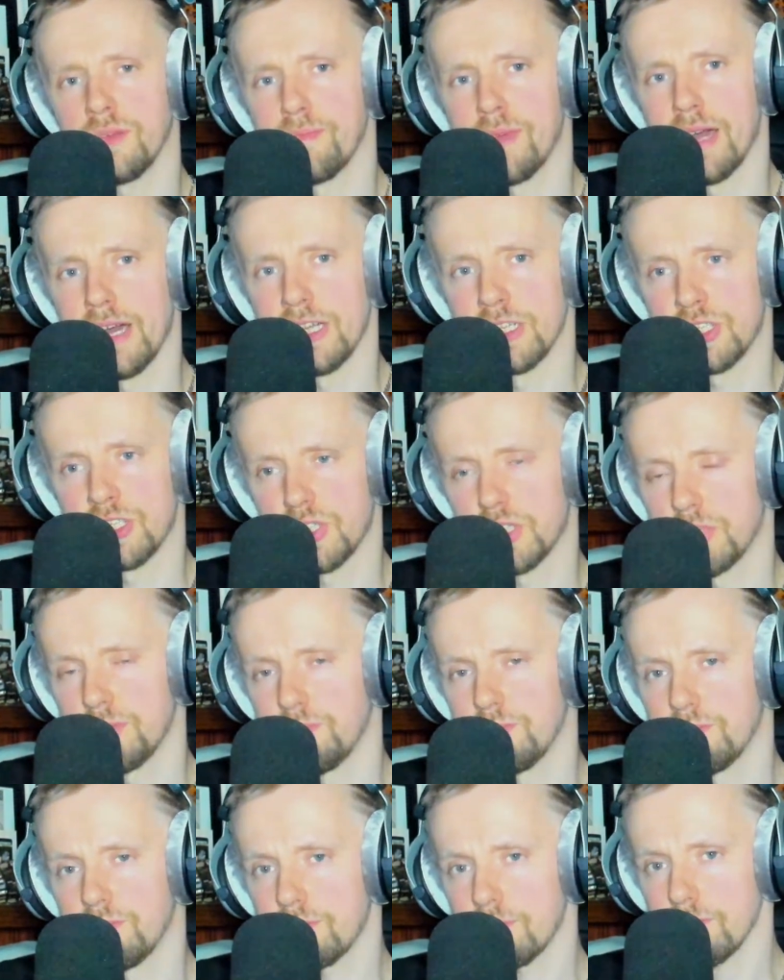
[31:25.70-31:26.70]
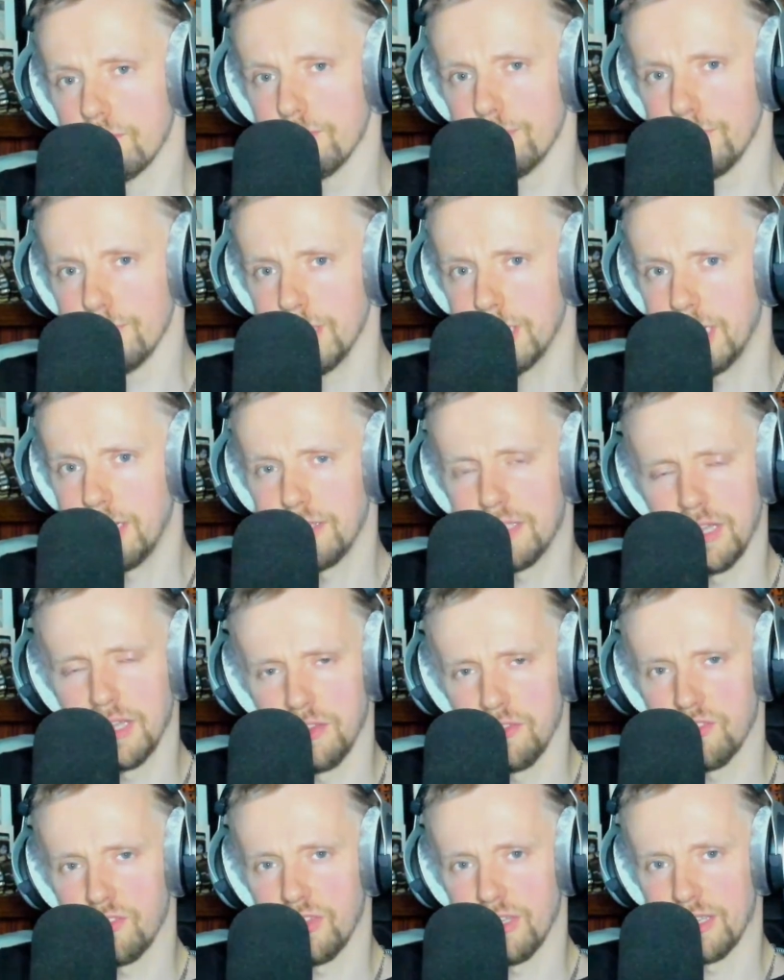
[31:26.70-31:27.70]
match
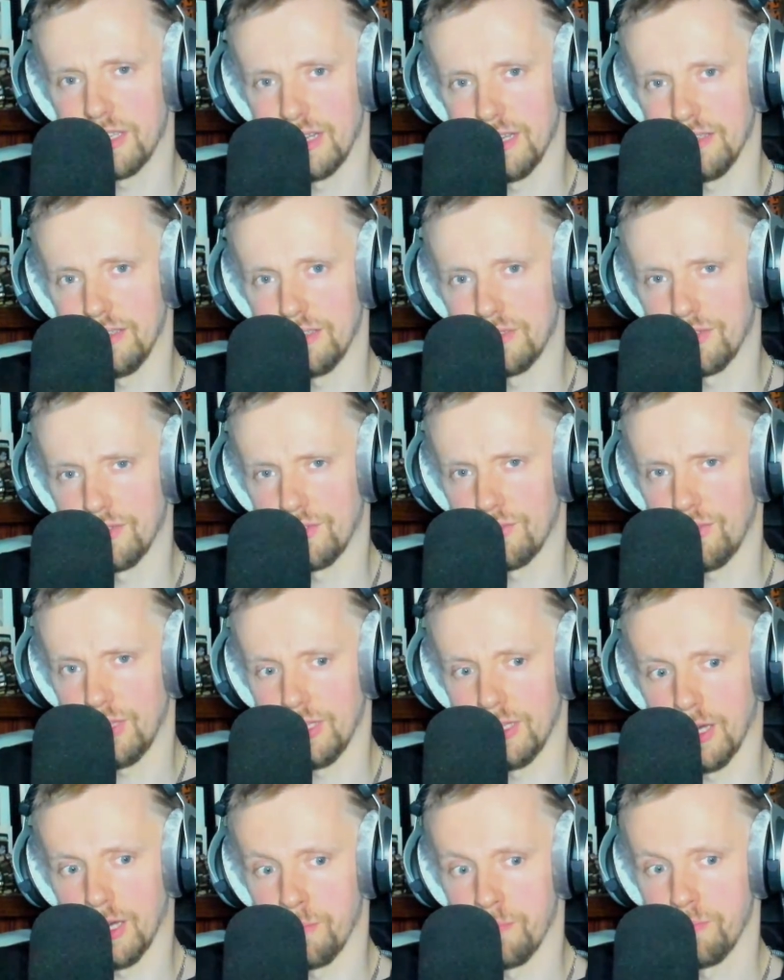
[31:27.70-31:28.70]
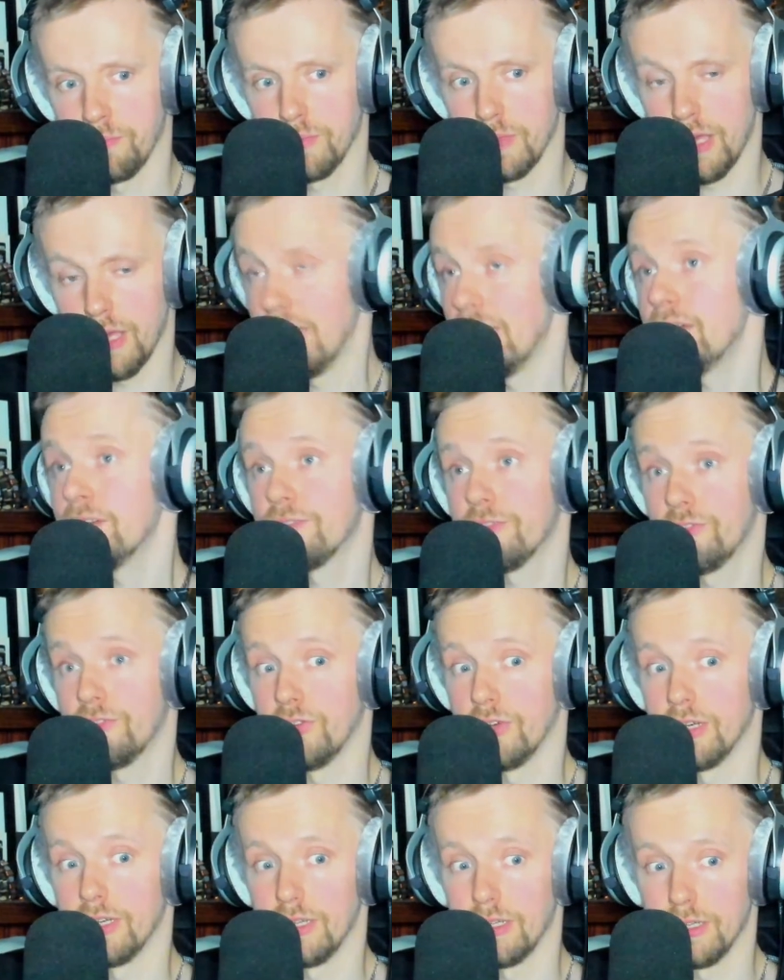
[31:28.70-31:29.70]
against Gennady Kvikvinia if
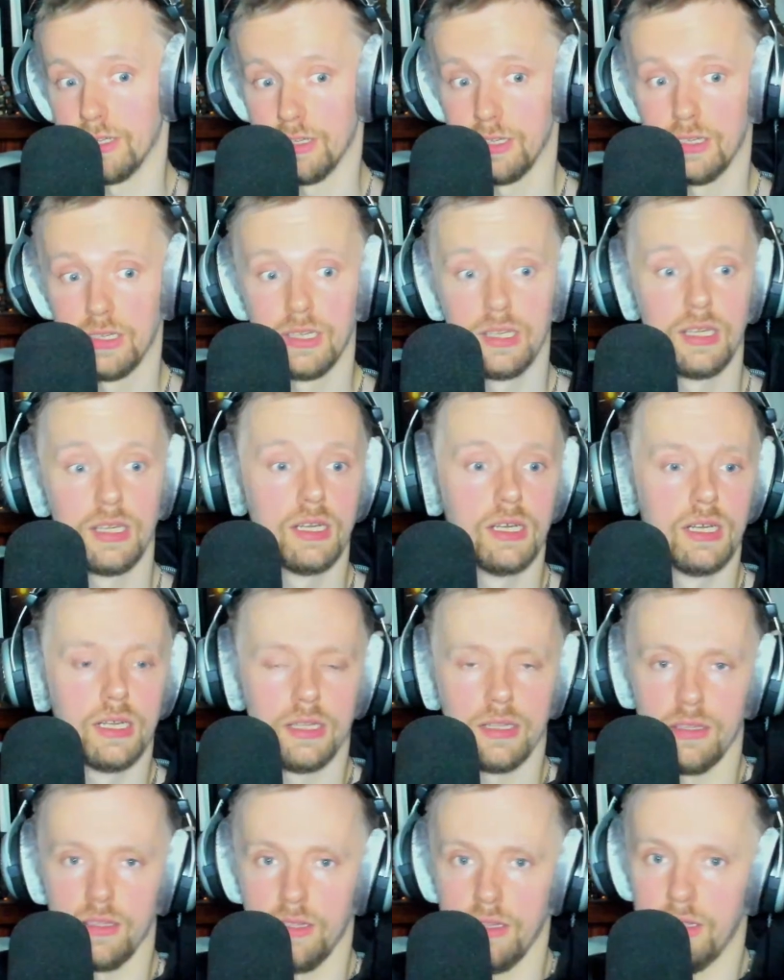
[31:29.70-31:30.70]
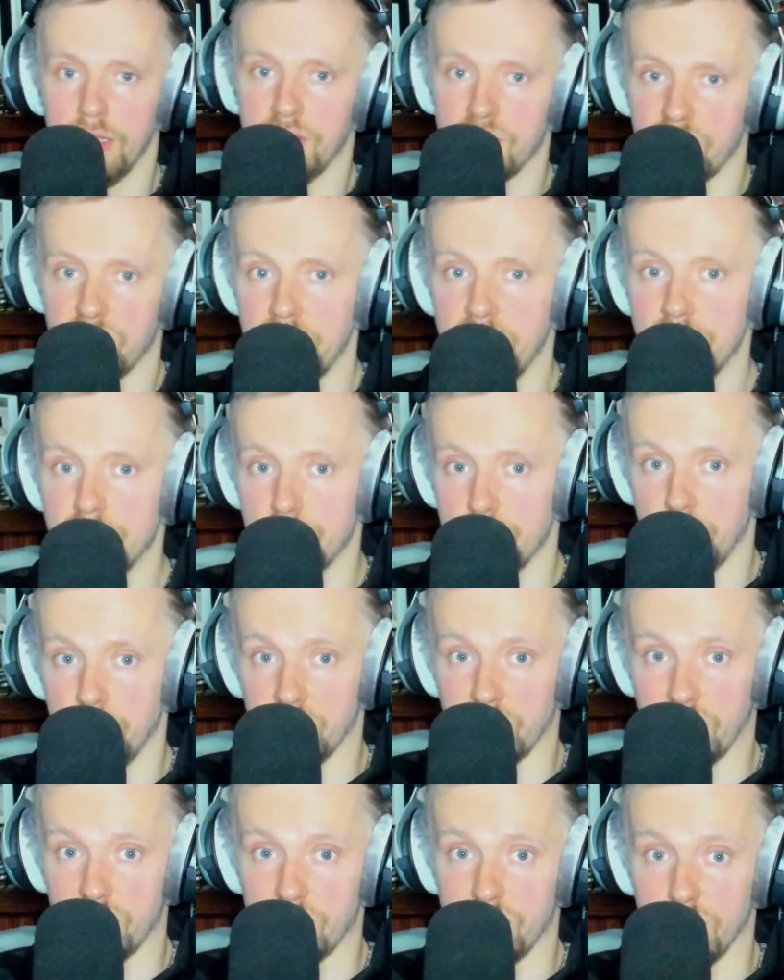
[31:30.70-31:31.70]
his injuries
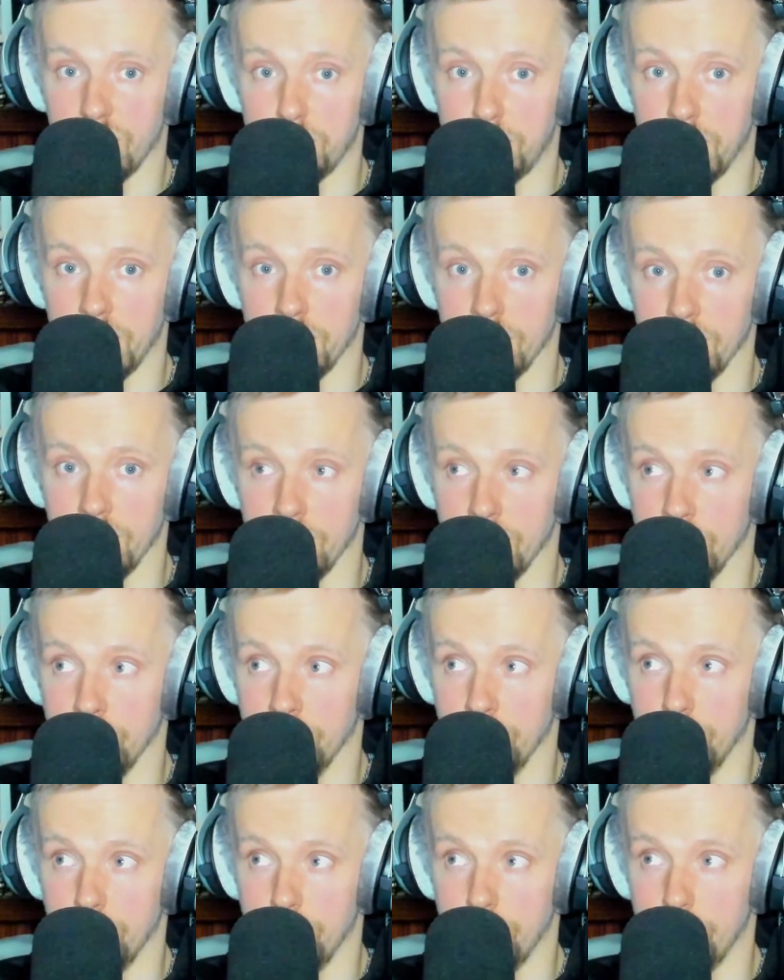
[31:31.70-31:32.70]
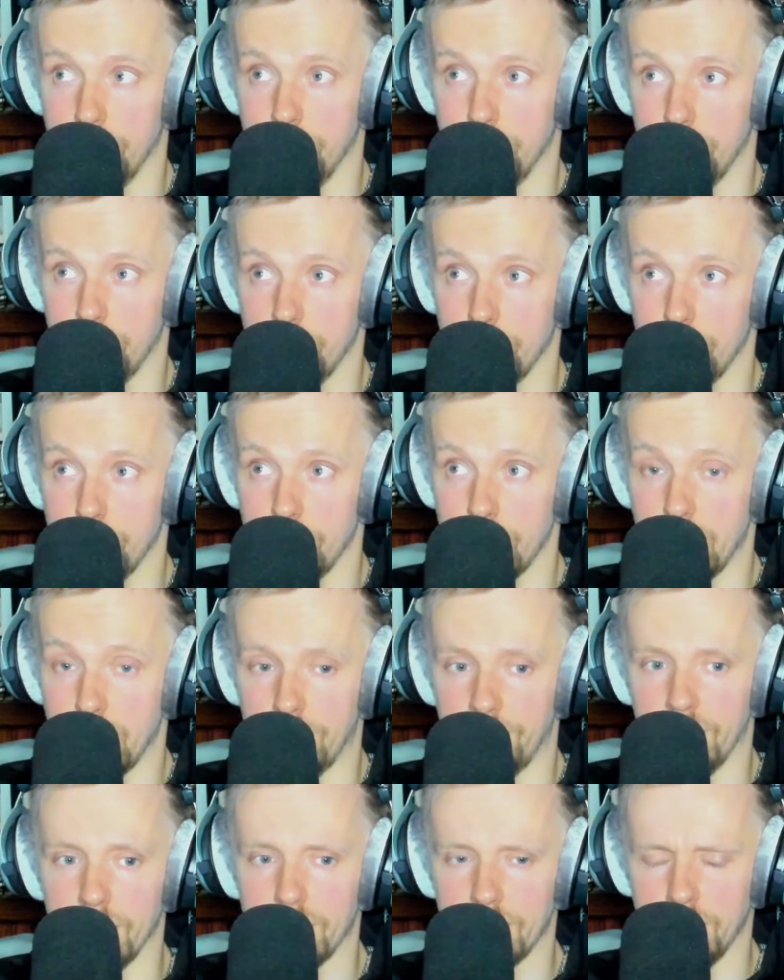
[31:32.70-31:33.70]
has not been
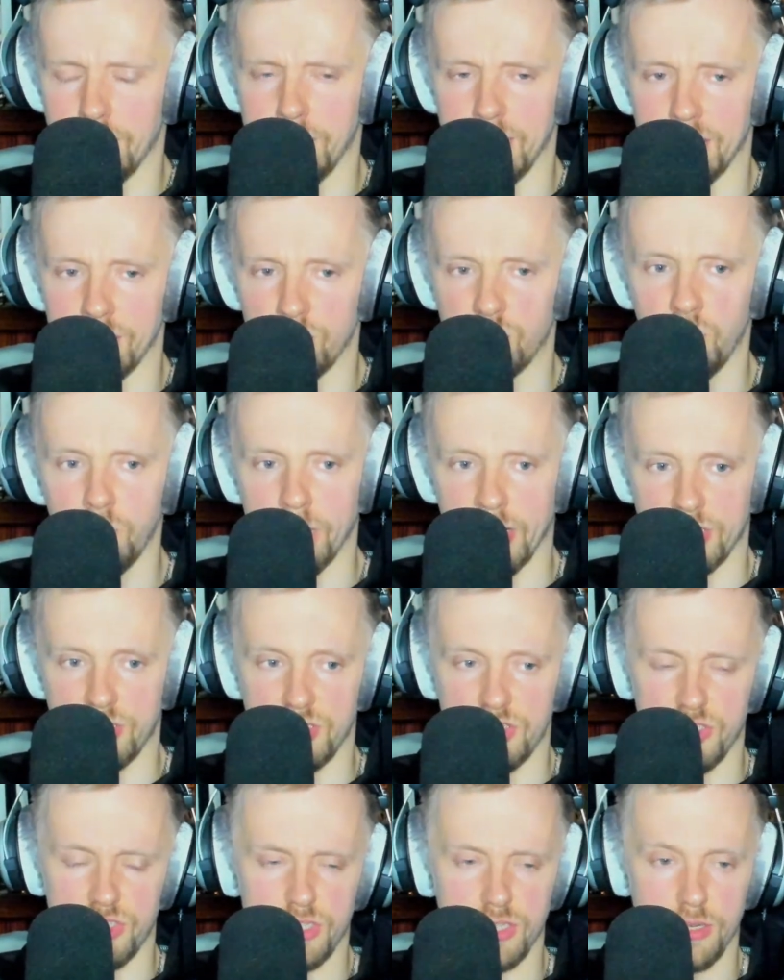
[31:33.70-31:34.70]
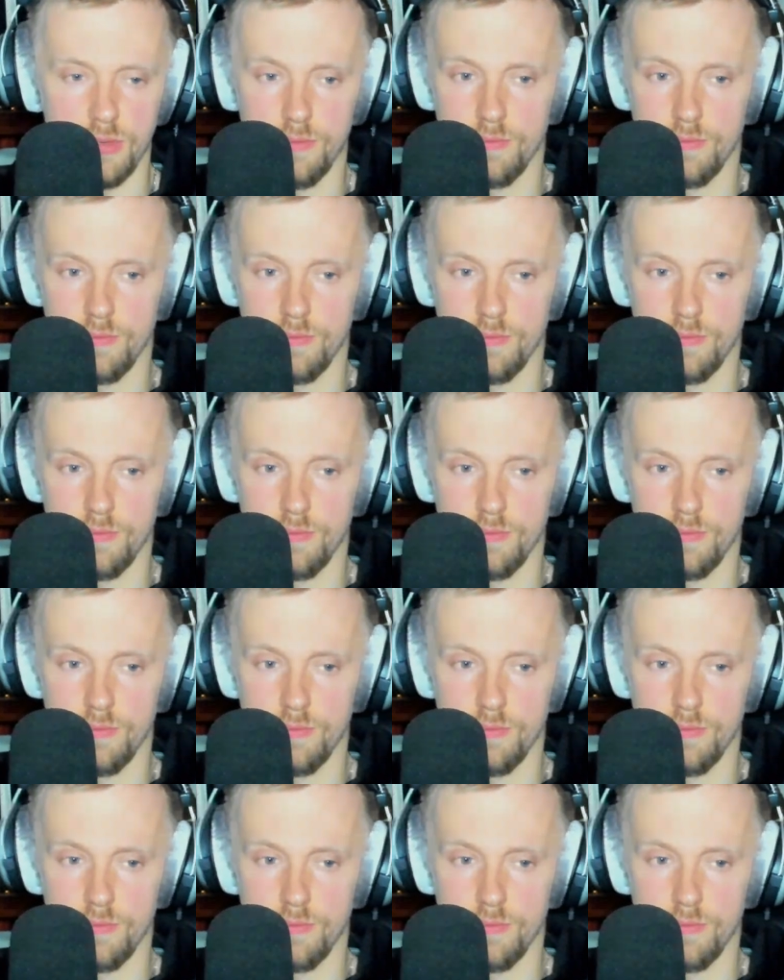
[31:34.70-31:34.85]
affecting him too much.